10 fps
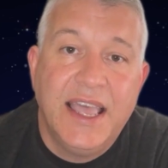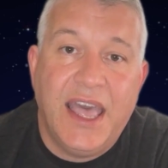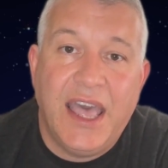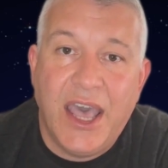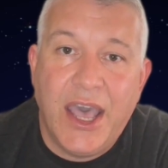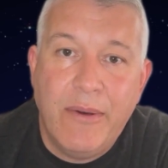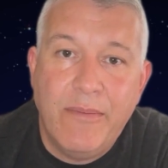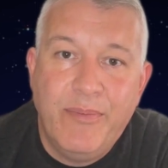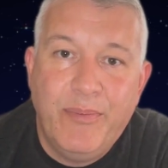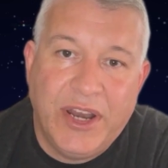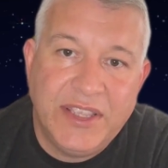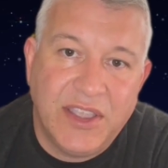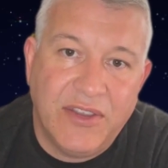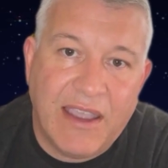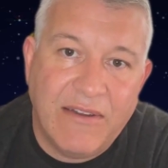But it's
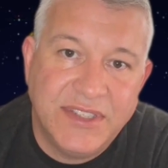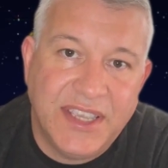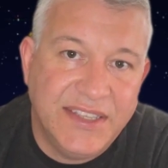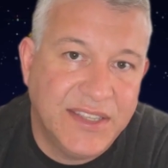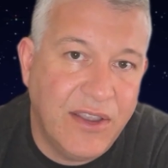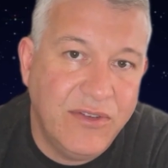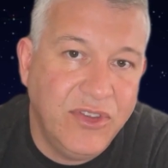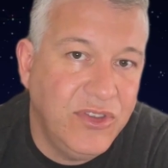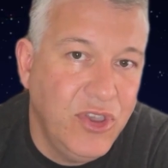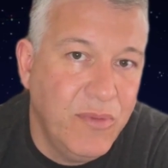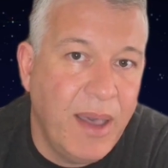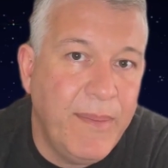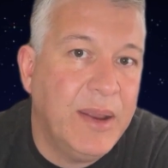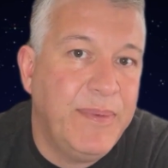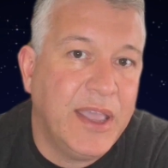no guarantee. So you might
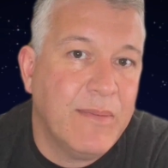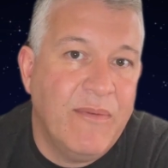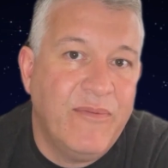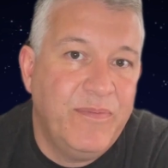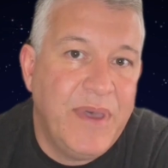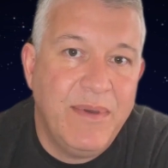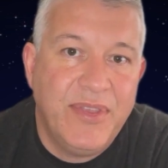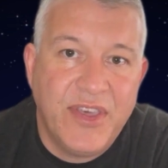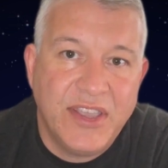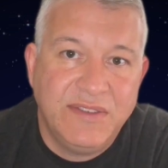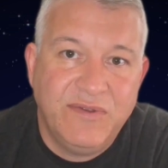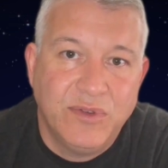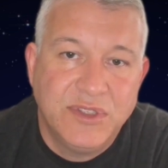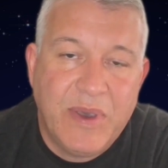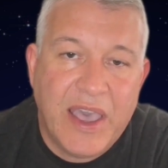be able to pick them up for maybe £30,
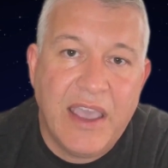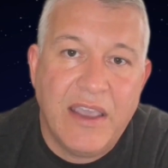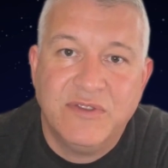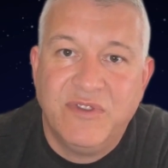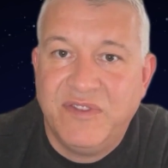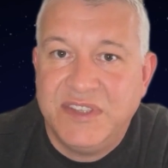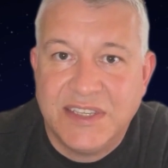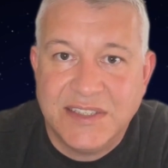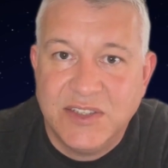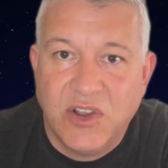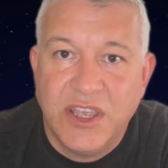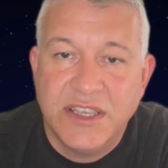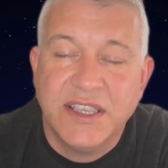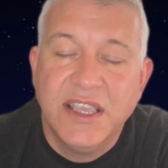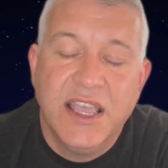£40,
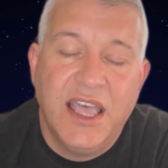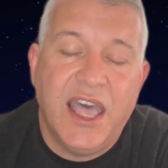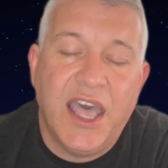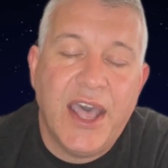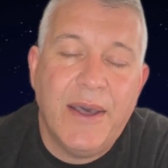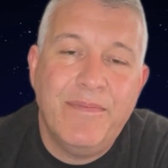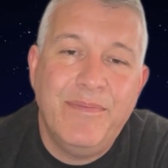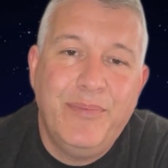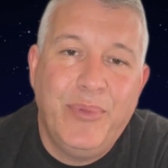$50, $60.